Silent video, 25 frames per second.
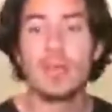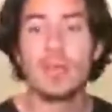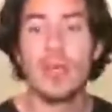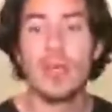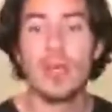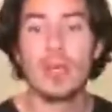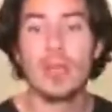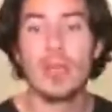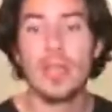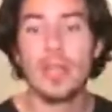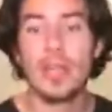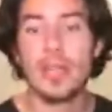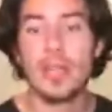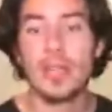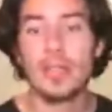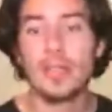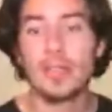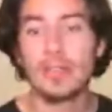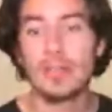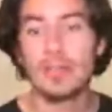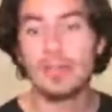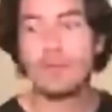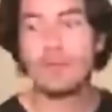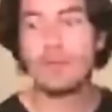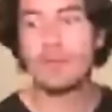We
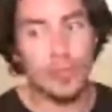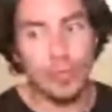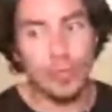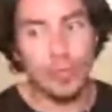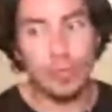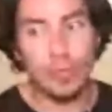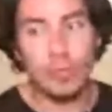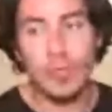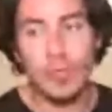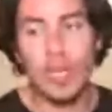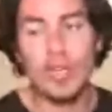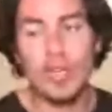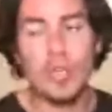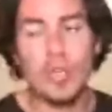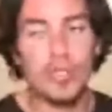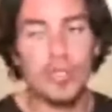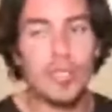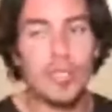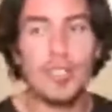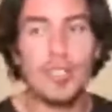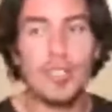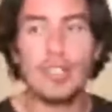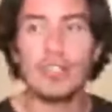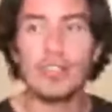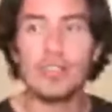
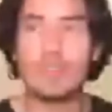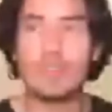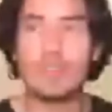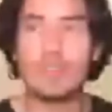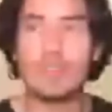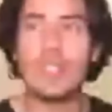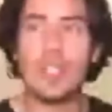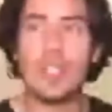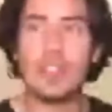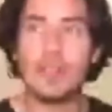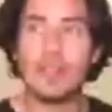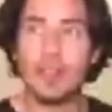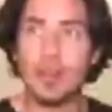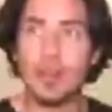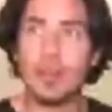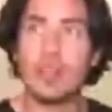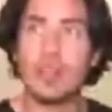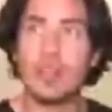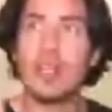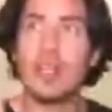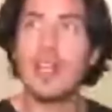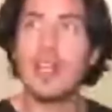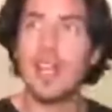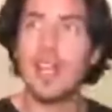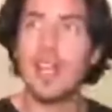are not here to
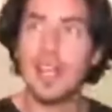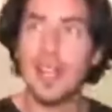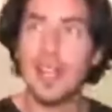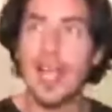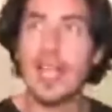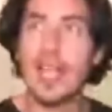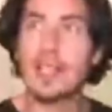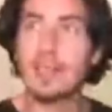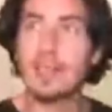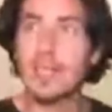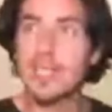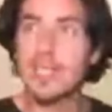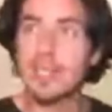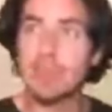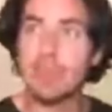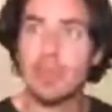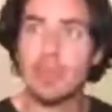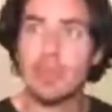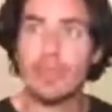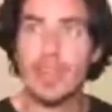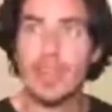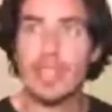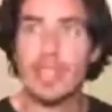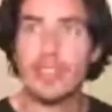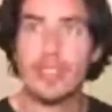seek for enlightenment
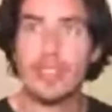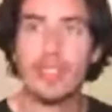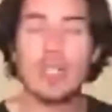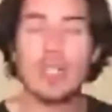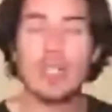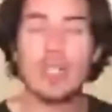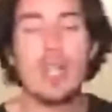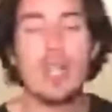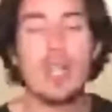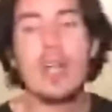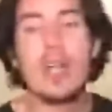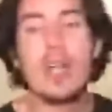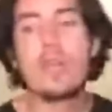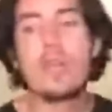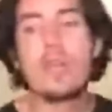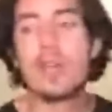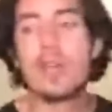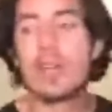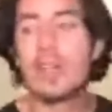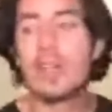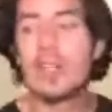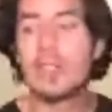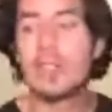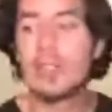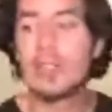and perfection.
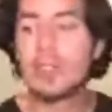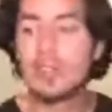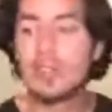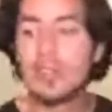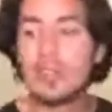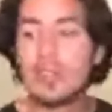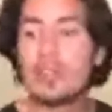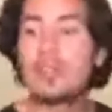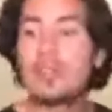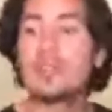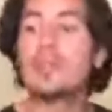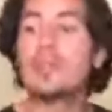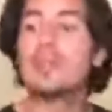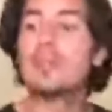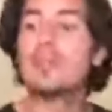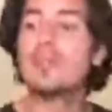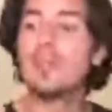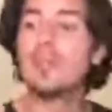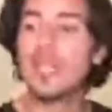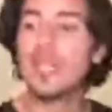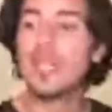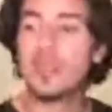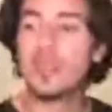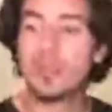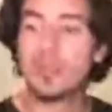We are here to
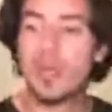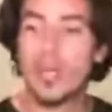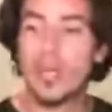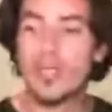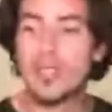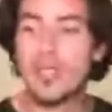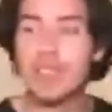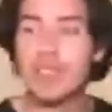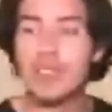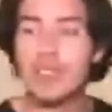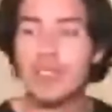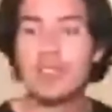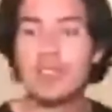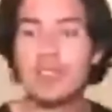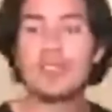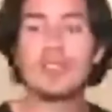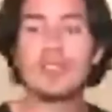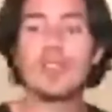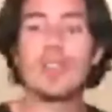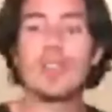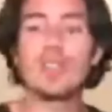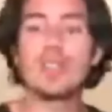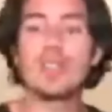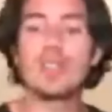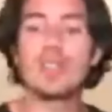make the process,
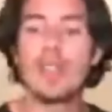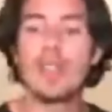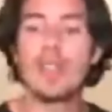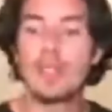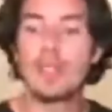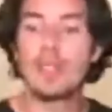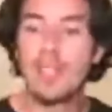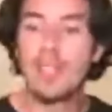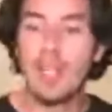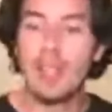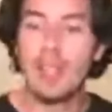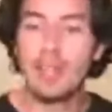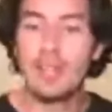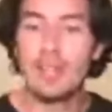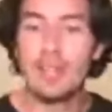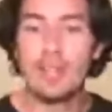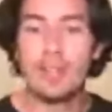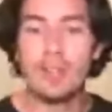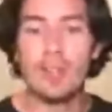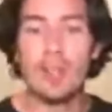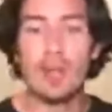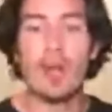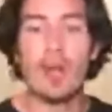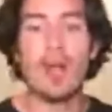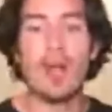to understand ourselves,
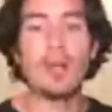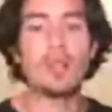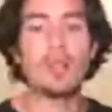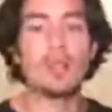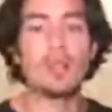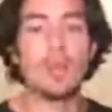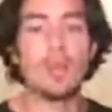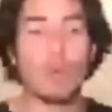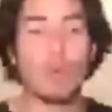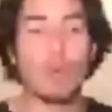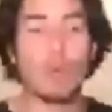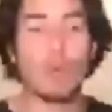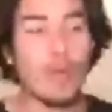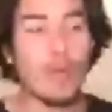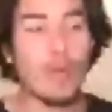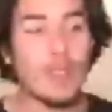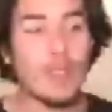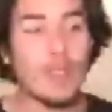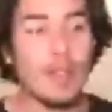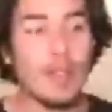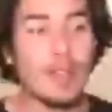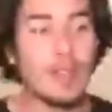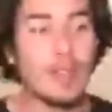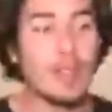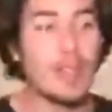to know how to work with
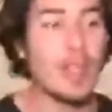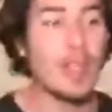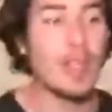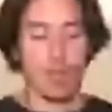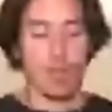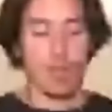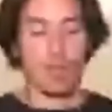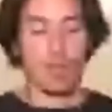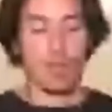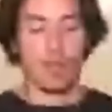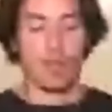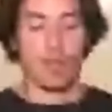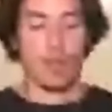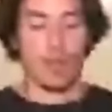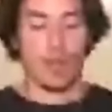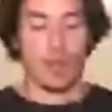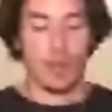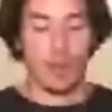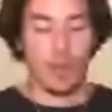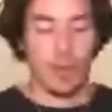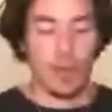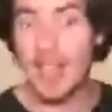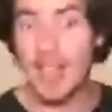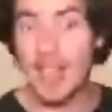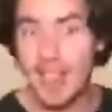ourselves.
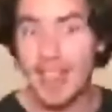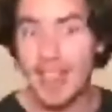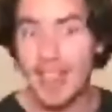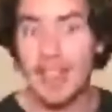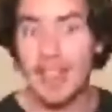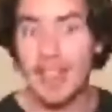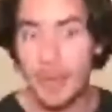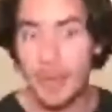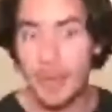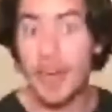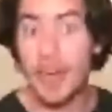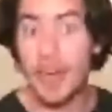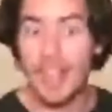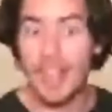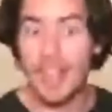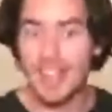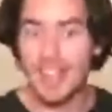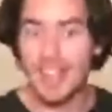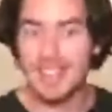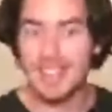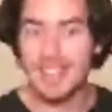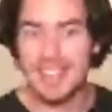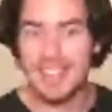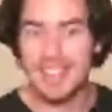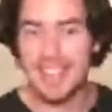So we are like
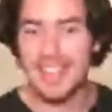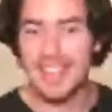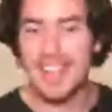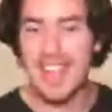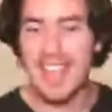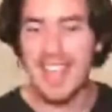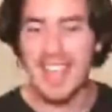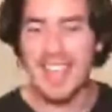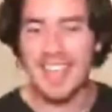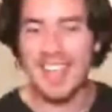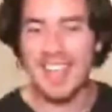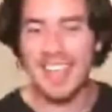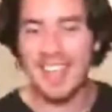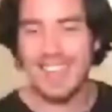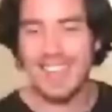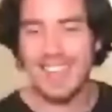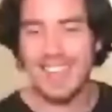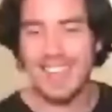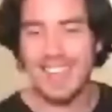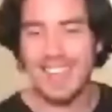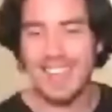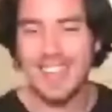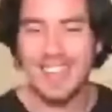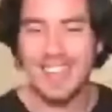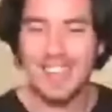this
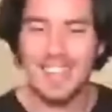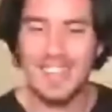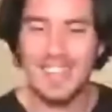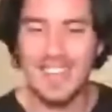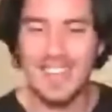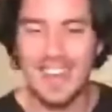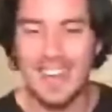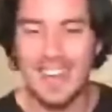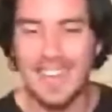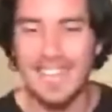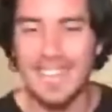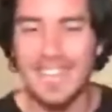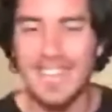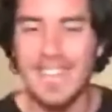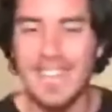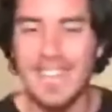right now.